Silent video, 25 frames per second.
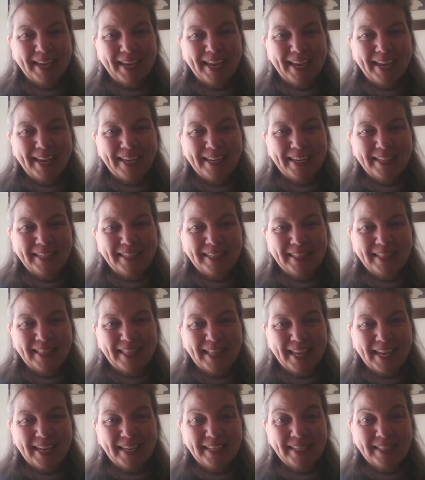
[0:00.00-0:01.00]
And
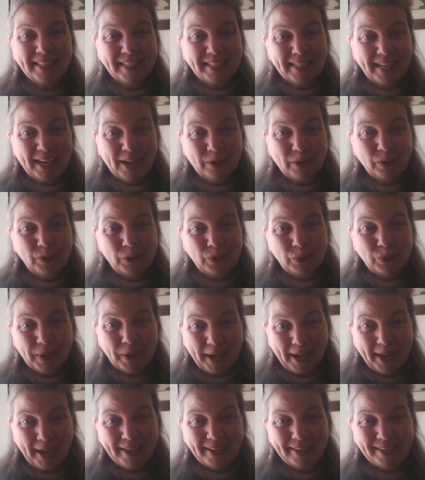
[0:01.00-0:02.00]
that is how you
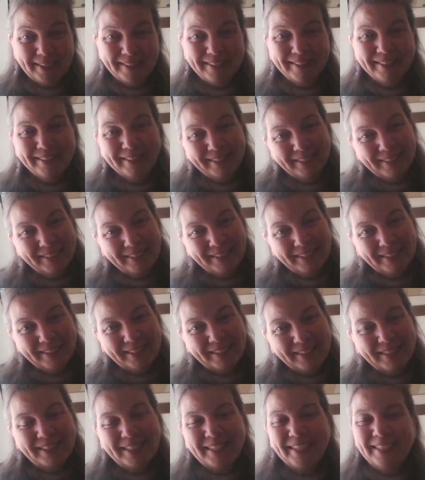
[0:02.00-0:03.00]
get
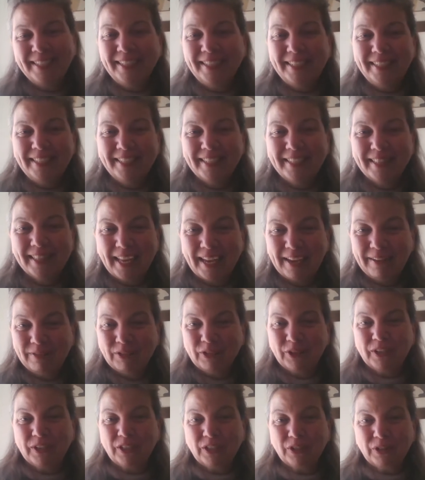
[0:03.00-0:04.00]
the live
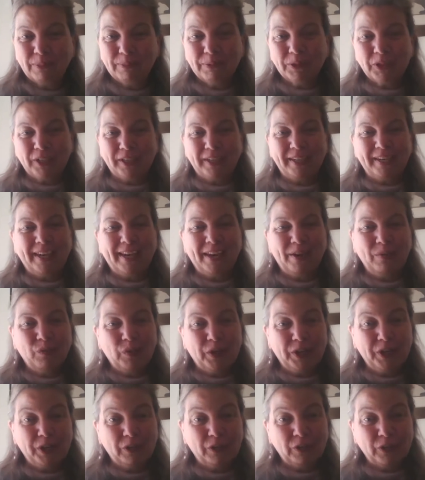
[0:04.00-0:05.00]
transcription. And
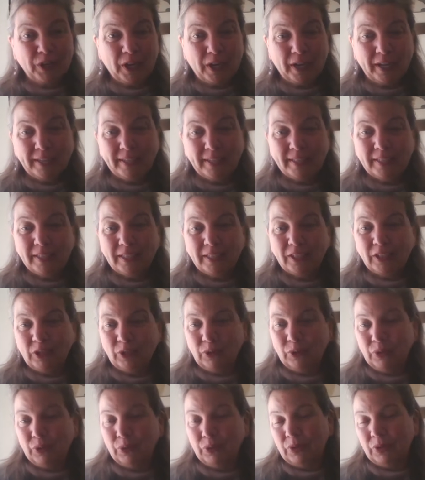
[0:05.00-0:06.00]
when you're done,
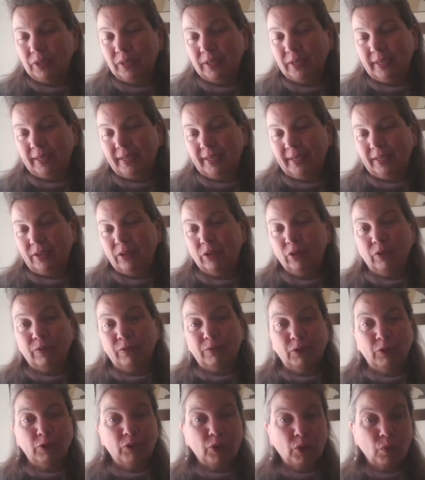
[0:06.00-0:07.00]
or
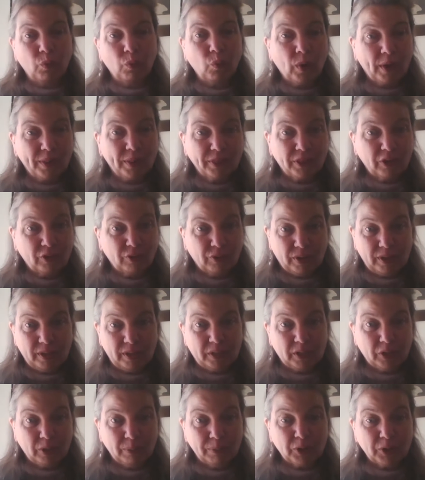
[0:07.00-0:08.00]
if you don't want the
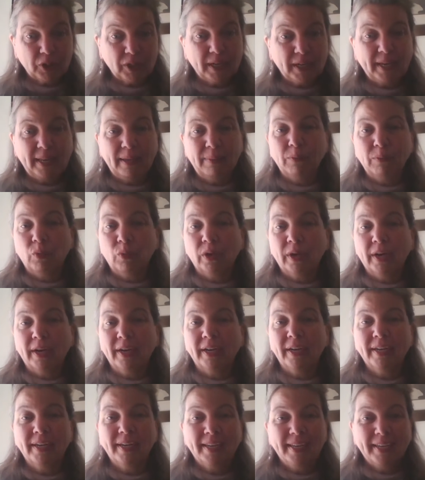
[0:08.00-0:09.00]
transcription
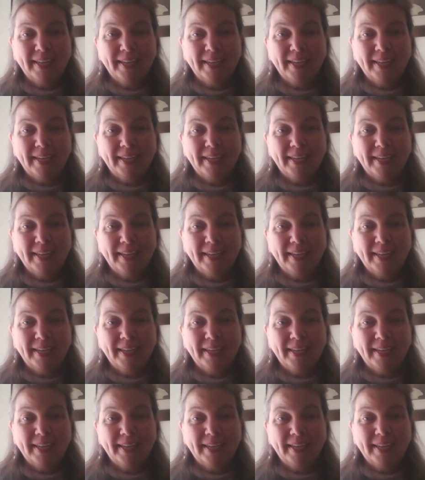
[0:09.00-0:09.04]
anymore,